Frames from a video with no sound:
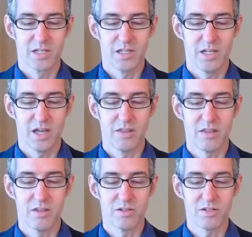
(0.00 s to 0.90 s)
And then
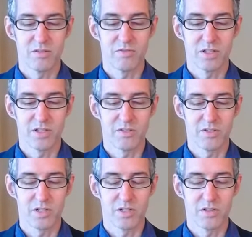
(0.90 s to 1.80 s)
there's the feeling of your
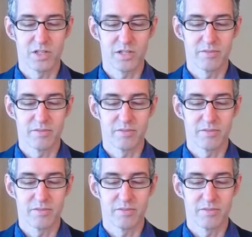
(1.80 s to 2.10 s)
clothing.